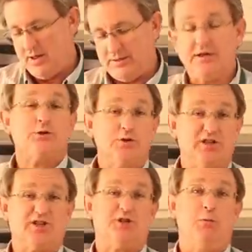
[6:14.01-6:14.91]
This was
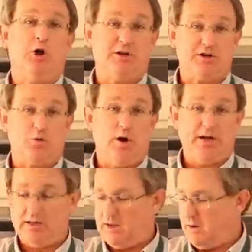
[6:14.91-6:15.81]
the smallest one
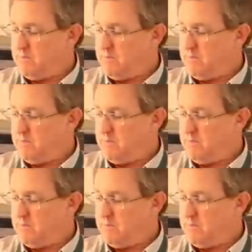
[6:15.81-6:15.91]
in there.